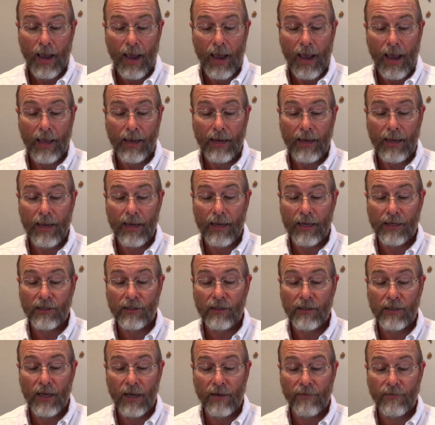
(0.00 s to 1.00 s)
And he
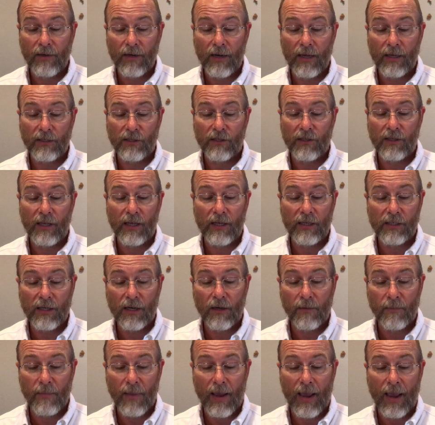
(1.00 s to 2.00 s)
has given us this
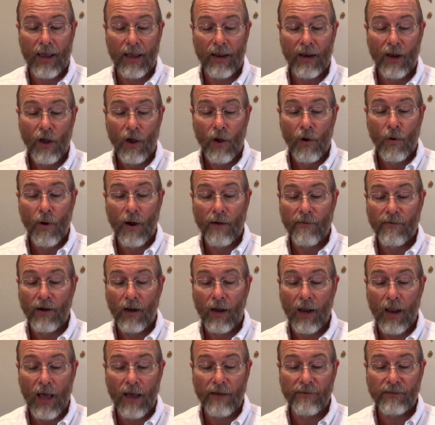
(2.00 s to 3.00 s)
command, whoever
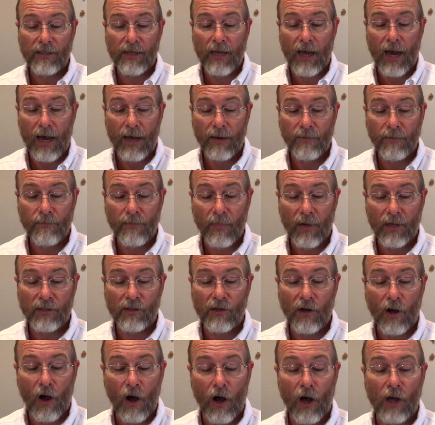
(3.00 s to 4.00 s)
loves God
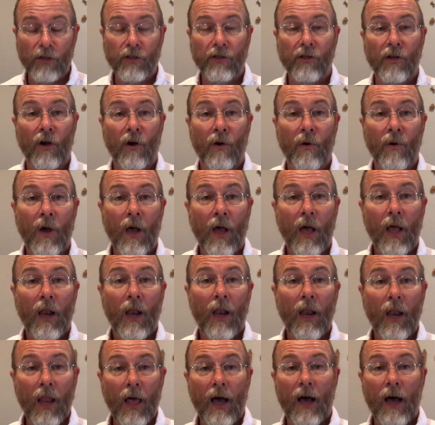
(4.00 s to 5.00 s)
must also
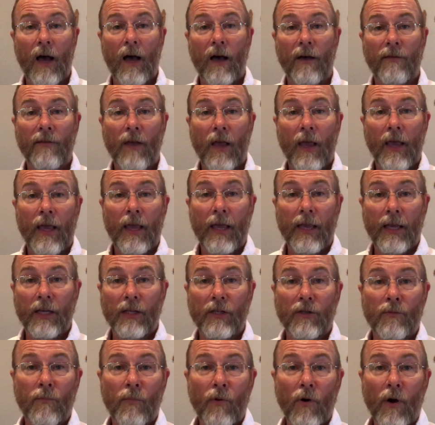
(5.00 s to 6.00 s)
love
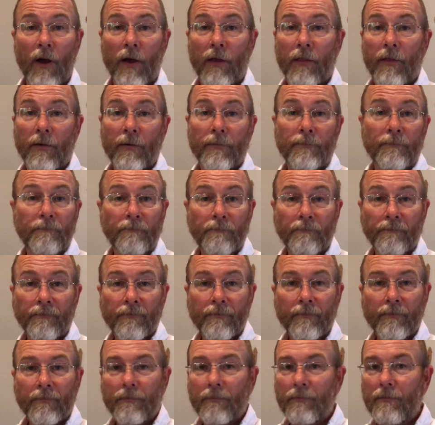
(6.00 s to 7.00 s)
his brother.
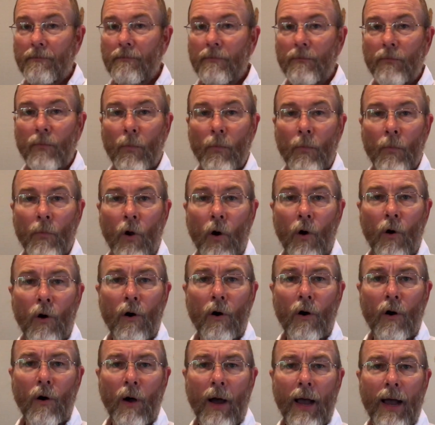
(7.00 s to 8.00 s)

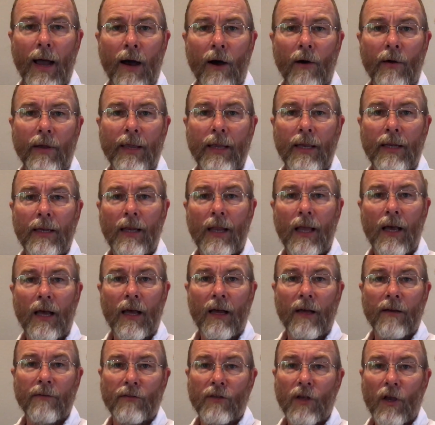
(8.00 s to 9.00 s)
Oh, how he
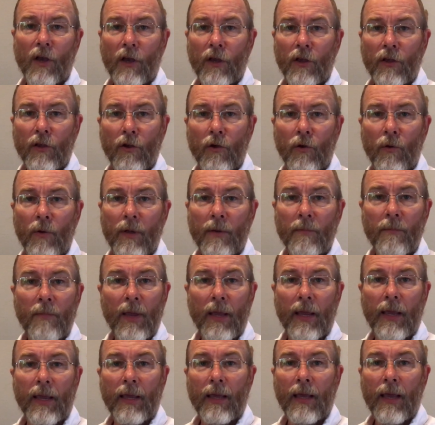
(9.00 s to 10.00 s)
loves you and
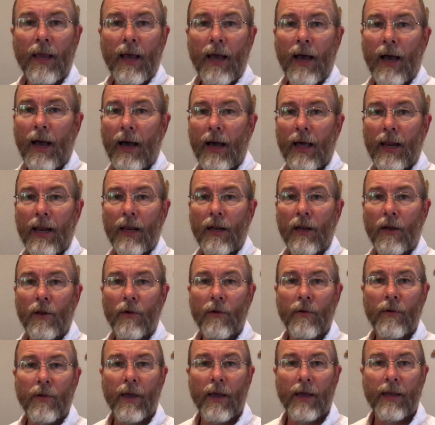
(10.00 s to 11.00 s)
me.
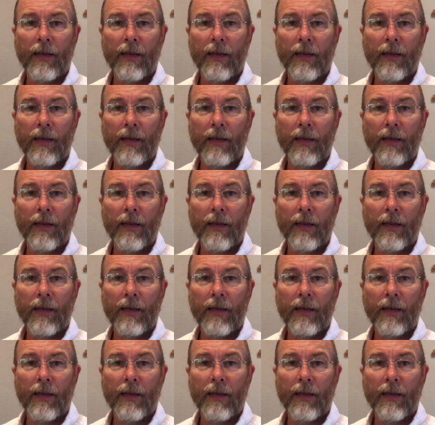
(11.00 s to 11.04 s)
Hallelujah.